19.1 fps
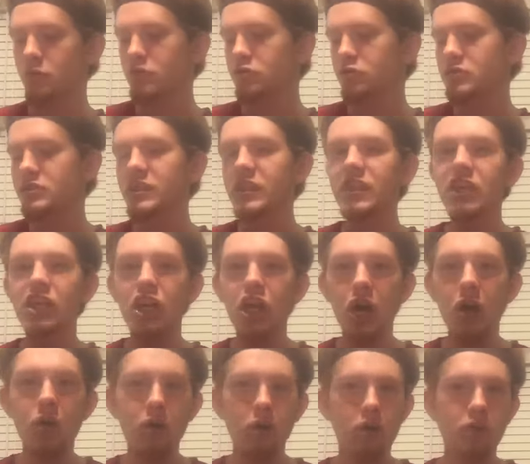which was the
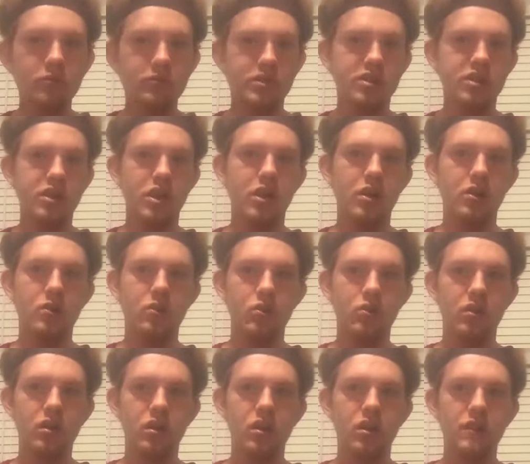go-home show
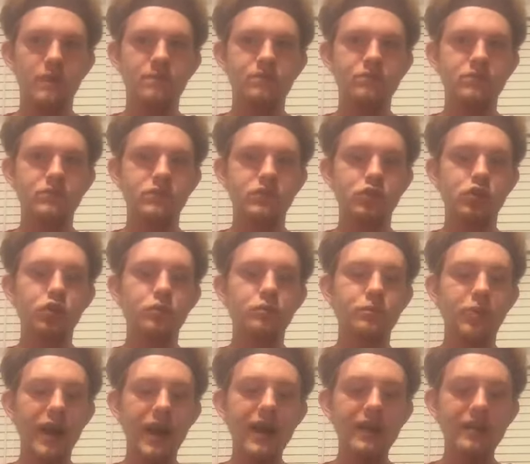to
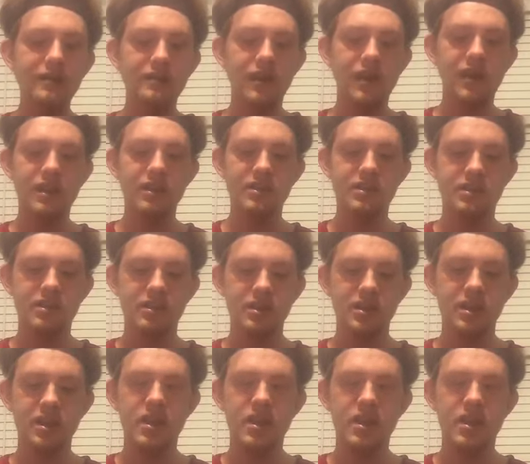Backlash.